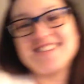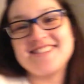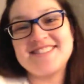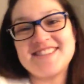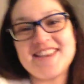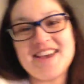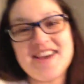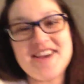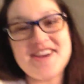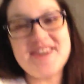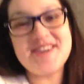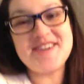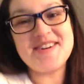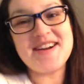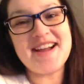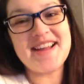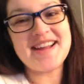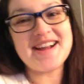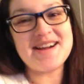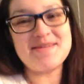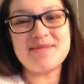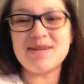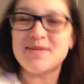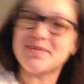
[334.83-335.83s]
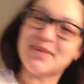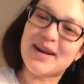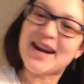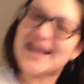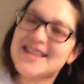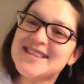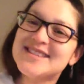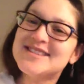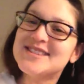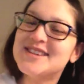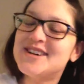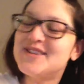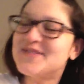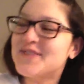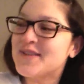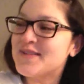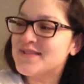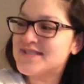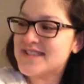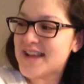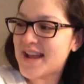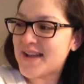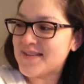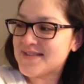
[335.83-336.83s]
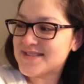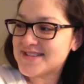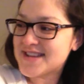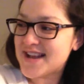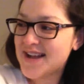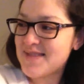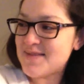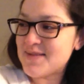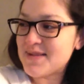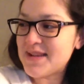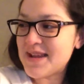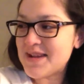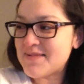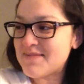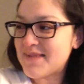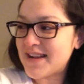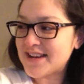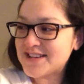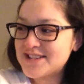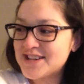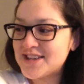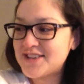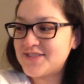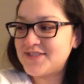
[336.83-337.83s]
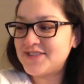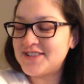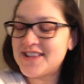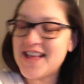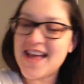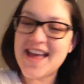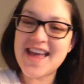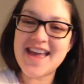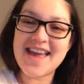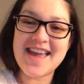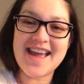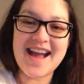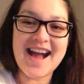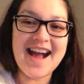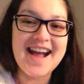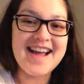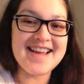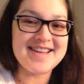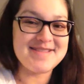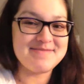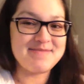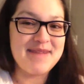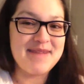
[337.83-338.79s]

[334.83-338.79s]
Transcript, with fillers: So I got my pretzel from Sam's Club. I'm getting my Chick fil A. I am